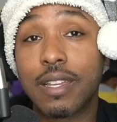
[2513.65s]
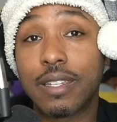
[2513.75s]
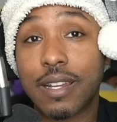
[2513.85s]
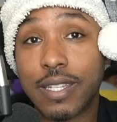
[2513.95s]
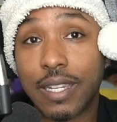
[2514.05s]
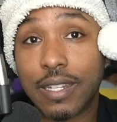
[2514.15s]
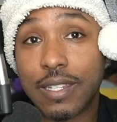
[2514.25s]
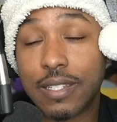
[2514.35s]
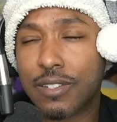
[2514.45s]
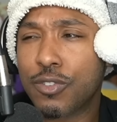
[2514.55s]
Y'all take it
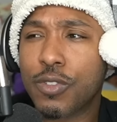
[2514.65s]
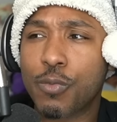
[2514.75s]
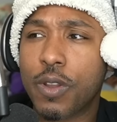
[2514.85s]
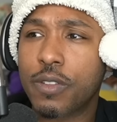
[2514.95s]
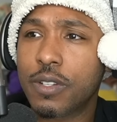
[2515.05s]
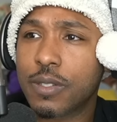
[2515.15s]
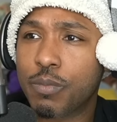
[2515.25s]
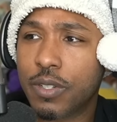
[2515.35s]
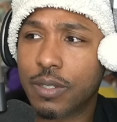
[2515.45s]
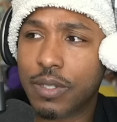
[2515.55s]
easy, enjoy the weather. It's
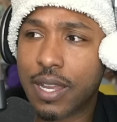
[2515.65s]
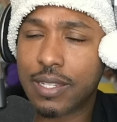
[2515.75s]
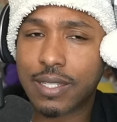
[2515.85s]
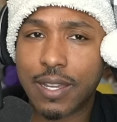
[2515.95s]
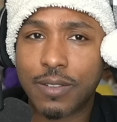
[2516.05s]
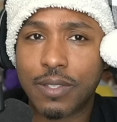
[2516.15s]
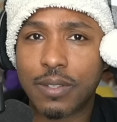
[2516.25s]
pretty nice out.